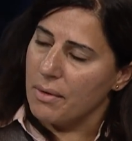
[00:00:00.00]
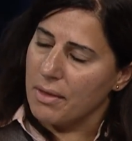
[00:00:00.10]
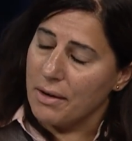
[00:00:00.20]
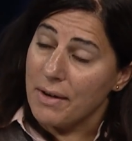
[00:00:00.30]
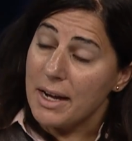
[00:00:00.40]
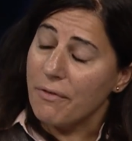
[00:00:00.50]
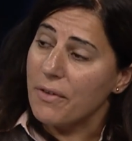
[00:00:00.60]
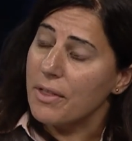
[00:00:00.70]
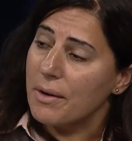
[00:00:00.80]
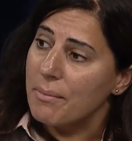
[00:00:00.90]
they're in it
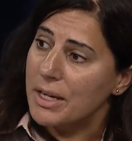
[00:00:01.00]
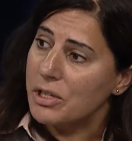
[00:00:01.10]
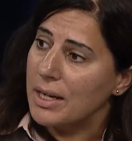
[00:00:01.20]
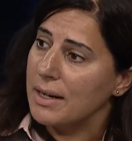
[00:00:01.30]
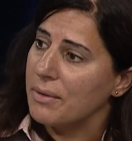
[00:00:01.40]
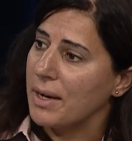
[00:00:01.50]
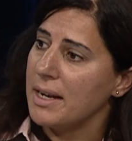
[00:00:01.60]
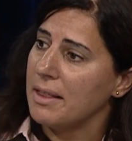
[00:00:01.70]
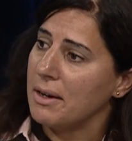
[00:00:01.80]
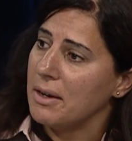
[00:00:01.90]
for their mission,
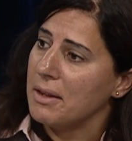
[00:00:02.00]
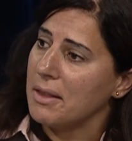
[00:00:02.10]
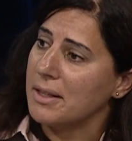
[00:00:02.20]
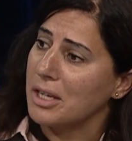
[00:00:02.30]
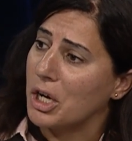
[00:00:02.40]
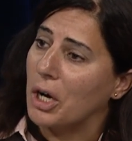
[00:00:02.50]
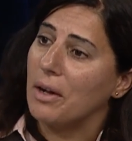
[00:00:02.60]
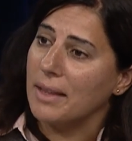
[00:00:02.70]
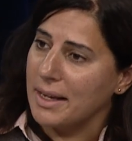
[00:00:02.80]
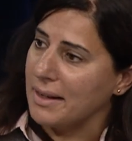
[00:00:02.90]
right? It's a
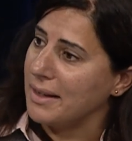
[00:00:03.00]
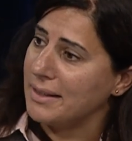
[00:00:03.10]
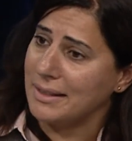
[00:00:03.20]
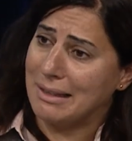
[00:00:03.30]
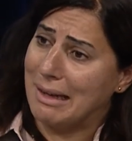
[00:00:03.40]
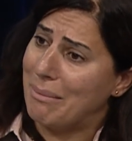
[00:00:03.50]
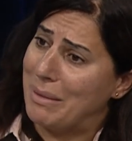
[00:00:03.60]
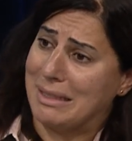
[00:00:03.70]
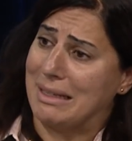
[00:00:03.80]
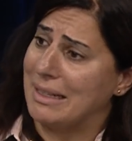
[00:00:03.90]
calling. This is not a
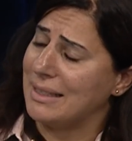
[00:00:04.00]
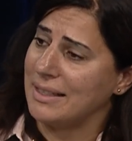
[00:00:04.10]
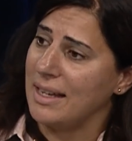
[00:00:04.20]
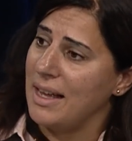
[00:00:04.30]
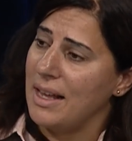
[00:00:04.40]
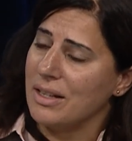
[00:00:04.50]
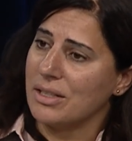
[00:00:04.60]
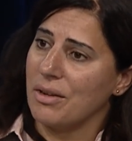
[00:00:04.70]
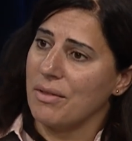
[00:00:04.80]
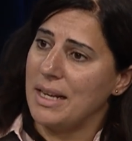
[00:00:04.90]
business.
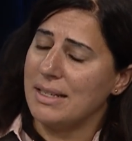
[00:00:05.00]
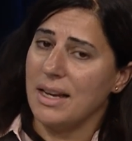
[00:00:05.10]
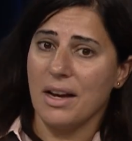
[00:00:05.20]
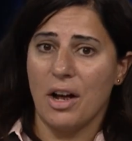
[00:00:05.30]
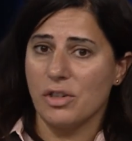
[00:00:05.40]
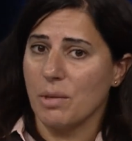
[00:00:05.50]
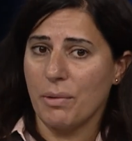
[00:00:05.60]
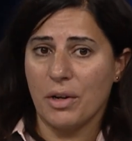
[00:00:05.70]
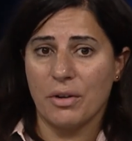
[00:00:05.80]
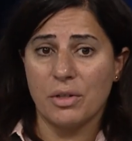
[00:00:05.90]
So these young
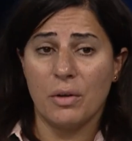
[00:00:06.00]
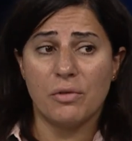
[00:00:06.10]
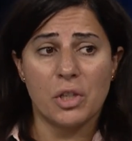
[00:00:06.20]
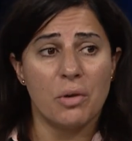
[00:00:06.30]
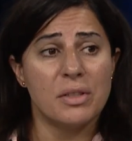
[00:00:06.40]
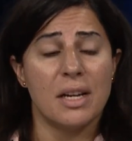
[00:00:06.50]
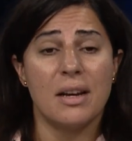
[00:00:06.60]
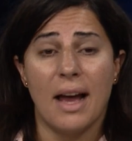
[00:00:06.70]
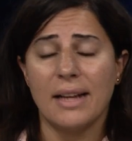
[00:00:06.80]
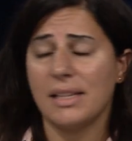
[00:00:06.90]
entrepreneurs who have
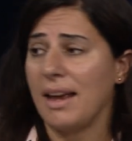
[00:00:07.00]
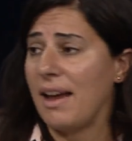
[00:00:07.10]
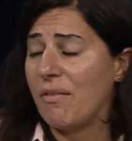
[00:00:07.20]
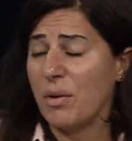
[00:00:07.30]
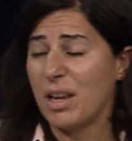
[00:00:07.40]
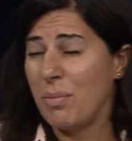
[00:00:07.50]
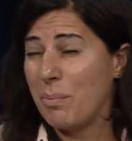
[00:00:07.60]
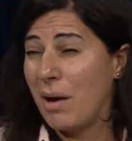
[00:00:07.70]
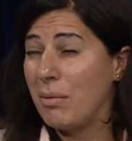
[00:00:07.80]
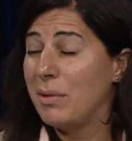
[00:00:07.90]
chosen not to have what could
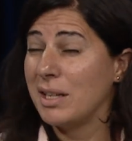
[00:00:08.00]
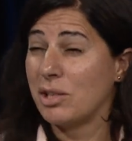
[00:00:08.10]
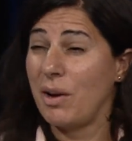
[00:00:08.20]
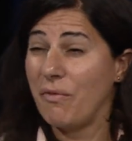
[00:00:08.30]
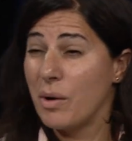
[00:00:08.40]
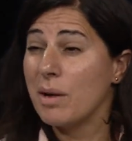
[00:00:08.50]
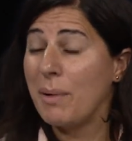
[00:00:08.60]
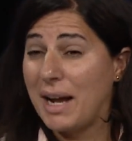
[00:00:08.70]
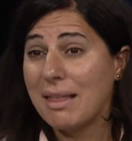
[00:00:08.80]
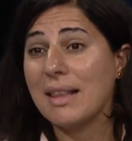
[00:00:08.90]
be probably a straightforward
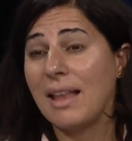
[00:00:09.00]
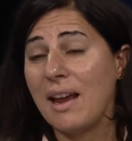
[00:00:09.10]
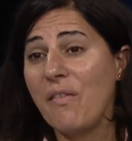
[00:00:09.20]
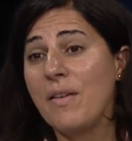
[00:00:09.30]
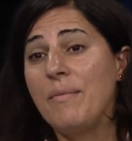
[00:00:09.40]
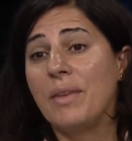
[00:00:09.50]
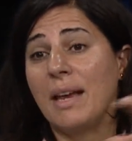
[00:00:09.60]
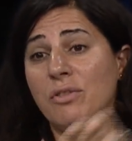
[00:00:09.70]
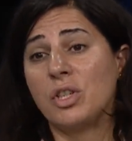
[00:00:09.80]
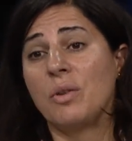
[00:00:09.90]
path in life,
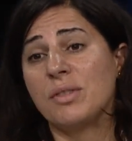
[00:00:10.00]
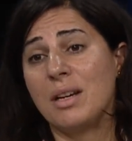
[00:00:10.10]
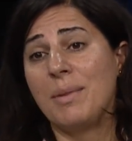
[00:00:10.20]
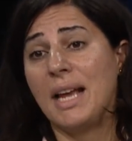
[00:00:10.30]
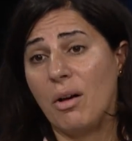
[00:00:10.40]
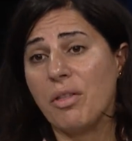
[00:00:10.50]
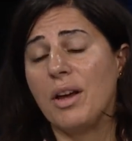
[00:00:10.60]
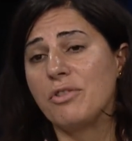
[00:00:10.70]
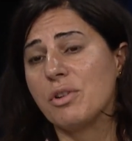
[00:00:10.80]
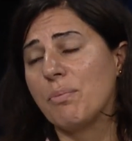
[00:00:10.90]
have chosen to be health
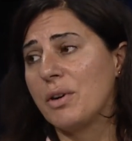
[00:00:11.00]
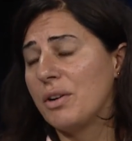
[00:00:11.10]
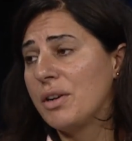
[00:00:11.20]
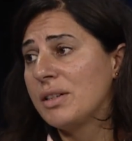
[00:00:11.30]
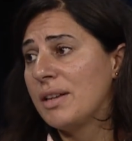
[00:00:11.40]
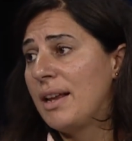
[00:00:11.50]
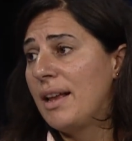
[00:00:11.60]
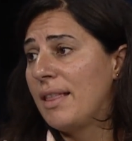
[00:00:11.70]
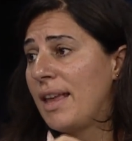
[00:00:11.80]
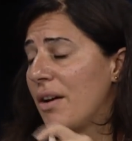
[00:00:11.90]
entrepreneurs,
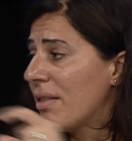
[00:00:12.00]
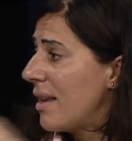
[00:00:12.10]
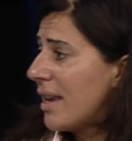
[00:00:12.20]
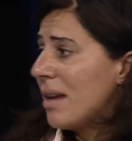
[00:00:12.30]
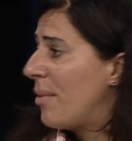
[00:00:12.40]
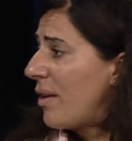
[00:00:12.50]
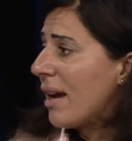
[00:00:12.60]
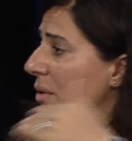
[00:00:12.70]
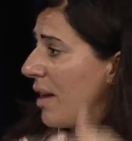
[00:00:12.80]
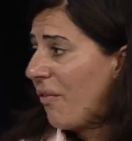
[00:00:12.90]
they are thinking about
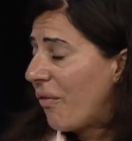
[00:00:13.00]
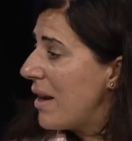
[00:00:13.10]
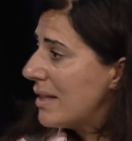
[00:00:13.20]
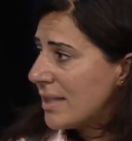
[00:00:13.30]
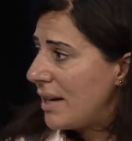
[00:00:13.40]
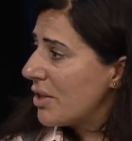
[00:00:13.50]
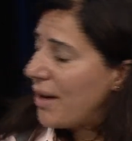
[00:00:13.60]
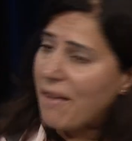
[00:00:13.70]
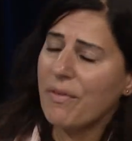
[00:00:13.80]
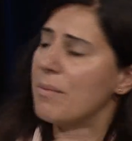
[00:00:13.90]
equity front and
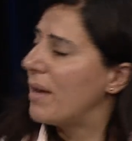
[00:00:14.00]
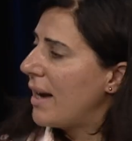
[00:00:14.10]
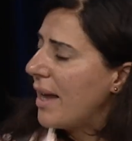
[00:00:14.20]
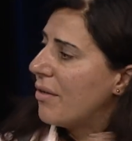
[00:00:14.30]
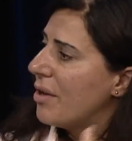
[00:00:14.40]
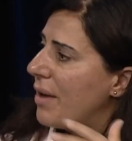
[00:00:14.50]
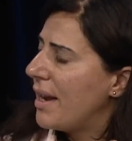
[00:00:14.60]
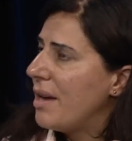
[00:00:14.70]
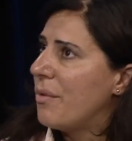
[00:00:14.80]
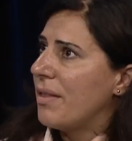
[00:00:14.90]
center. Everybody. I don't know
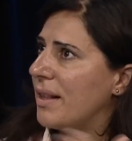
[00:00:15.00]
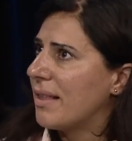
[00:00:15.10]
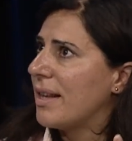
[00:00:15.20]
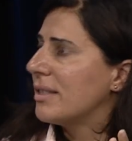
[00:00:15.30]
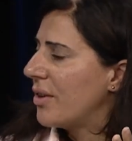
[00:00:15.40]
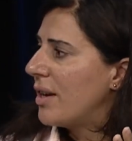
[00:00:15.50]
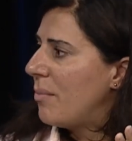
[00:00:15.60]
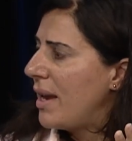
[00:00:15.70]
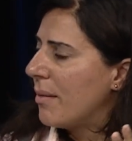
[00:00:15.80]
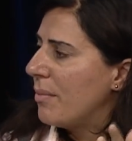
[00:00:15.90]
anyone that thinks they're going
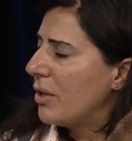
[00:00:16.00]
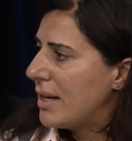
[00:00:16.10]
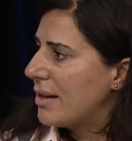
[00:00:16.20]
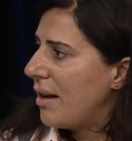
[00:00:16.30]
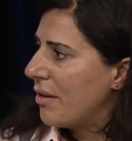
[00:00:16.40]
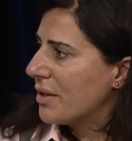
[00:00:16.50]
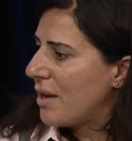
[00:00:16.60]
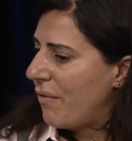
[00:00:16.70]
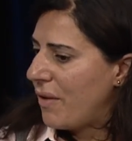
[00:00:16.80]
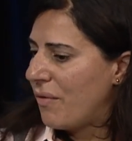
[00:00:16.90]
to make $1 million
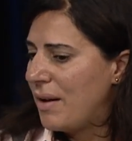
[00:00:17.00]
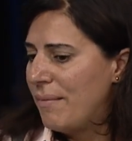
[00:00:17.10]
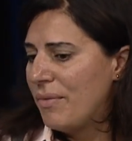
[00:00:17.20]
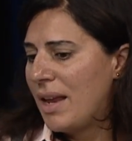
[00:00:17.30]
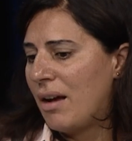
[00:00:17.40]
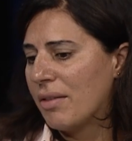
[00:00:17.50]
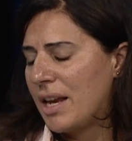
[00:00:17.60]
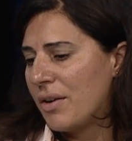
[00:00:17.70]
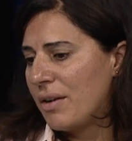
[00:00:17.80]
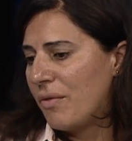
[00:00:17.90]
off of
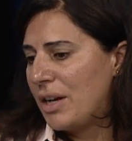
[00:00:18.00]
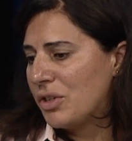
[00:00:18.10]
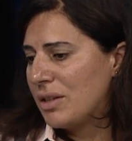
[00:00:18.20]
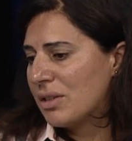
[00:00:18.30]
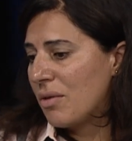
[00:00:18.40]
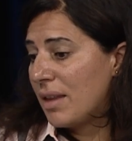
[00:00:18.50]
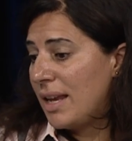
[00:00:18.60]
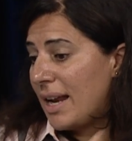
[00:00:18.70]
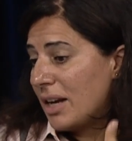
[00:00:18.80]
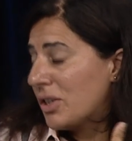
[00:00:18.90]
healthcare innovation. So
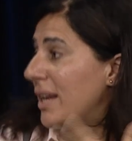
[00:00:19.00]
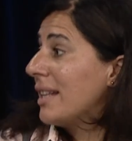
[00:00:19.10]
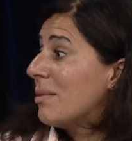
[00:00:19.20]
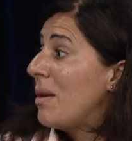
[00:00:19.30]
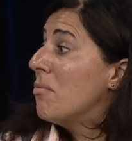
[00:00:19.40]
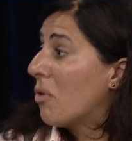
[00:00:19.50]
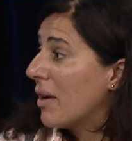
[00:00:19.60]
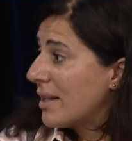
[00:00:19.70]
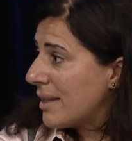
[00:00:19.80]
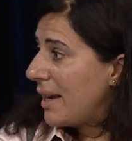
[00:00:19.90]
it actually gets me
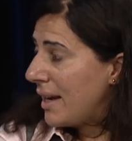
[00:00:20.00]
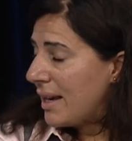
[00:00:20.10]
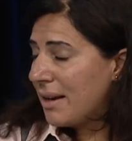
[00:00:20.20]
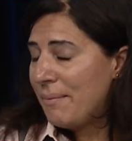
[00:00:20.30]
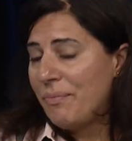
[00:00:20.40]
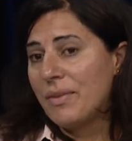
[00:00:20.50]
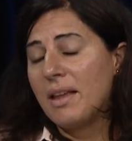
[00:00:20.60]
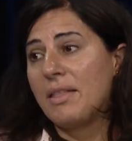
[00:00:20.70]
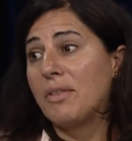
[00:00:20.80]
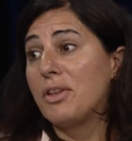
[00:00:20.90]
more excited
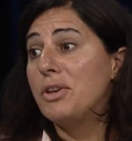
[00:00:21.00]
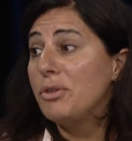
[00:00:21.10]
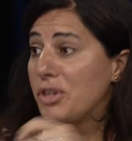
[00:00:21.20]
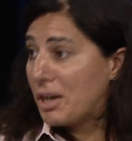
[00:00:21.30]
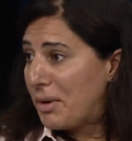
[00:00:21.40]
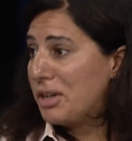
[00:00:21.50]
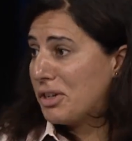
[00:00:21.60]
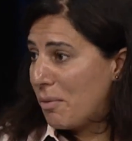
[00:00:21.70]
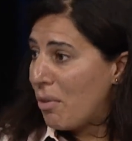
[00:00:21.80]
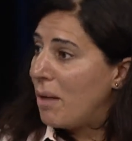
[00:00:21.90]
that the new
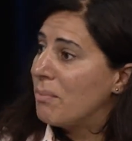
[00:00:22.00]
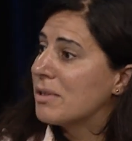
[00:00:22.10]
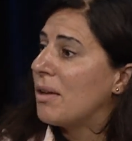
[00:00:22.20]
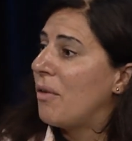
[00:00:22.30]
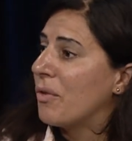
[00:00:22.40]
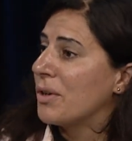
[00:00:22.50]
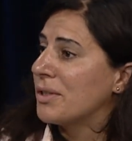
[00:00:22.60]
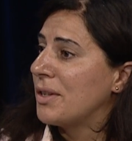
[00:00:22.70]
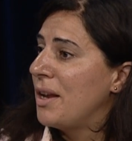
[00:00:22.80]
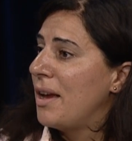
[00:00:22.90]
generation of problem
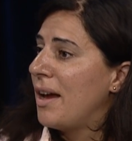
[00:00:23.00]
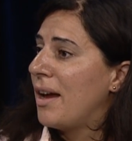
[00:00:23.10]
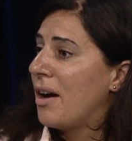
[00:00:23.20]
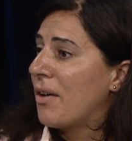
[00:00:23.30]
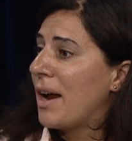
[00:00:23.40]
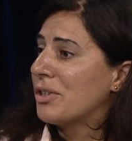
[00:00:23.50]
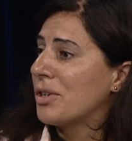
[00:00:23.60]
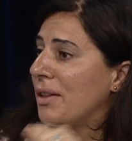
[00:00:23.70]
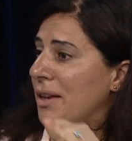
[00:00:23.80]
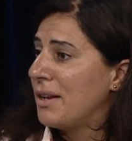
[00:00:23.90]
solvers are
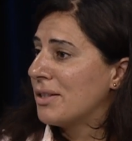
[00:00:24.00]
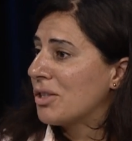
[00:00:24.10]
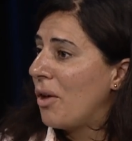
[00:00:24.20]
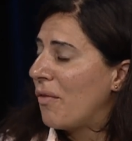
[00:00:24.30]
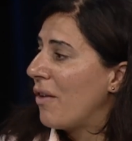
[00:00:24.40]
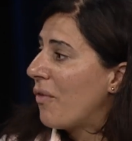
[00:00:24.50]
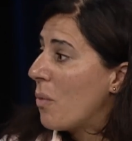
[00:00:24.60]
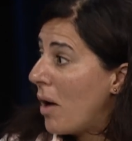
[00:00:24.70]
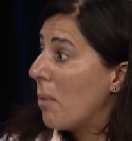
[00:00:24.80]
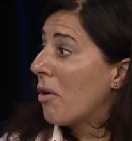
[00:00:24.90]
actually solving
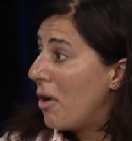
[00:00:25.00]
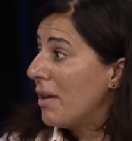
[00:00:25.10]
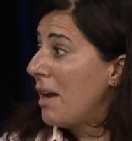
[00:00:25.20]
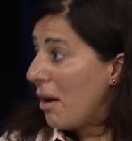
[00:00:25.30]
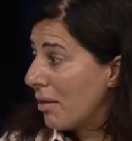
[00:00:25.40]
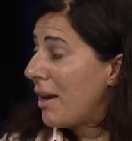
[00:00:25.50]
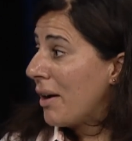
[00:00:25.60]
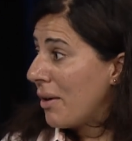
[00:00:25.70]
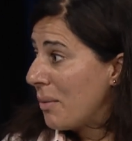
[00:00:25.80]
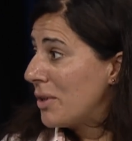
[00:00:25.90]
for why we're all in
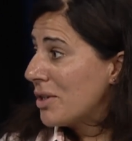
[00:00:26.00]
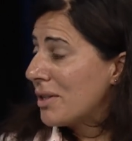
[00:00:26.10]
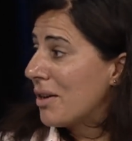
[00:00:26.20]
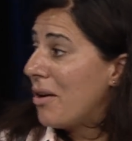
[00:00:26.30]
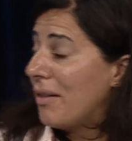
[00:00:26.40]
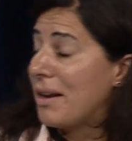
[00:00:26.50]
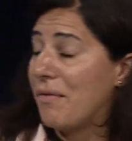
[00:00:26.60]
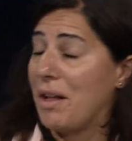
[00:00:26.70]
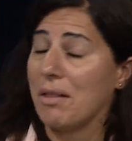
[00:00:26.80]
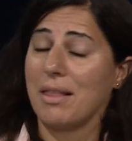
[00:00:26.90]
healthcare, which is the calling
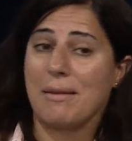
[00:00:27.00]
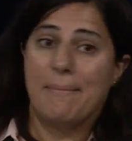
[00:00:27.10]
of health.